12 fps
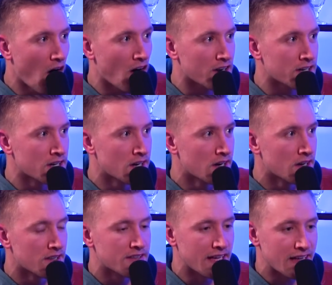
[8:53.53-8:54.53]
Fuck!
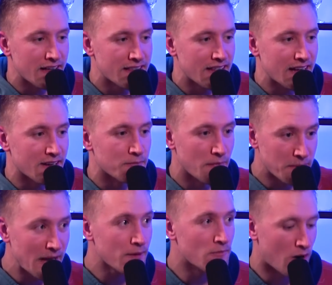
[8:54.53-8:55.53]
Think, think.
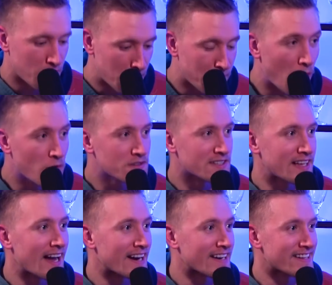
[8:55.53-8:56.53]
Meanwhile, my balls are
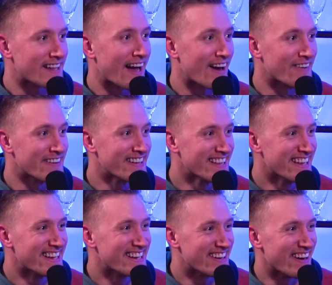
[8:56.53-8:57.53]
dangling down
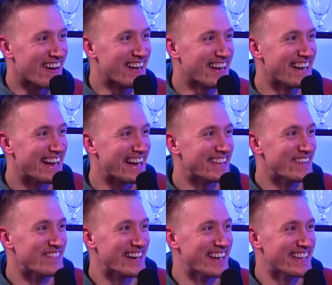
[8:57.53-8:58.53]
in
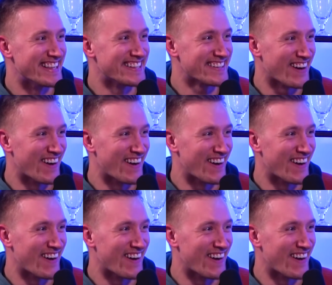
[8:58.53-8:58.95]
the middle of this